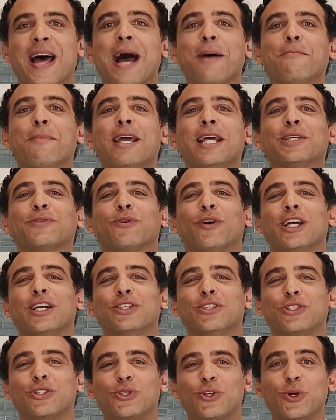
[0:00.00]
That makes for
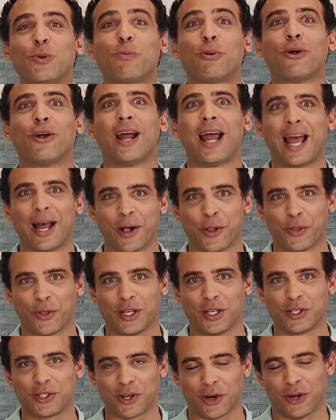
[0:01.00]
a super
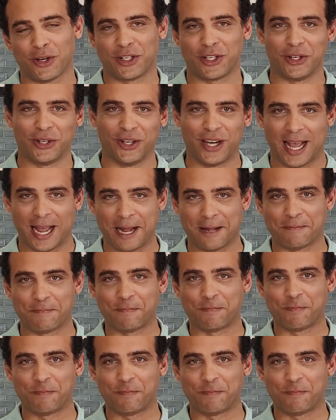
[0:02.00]
healthy start to your day.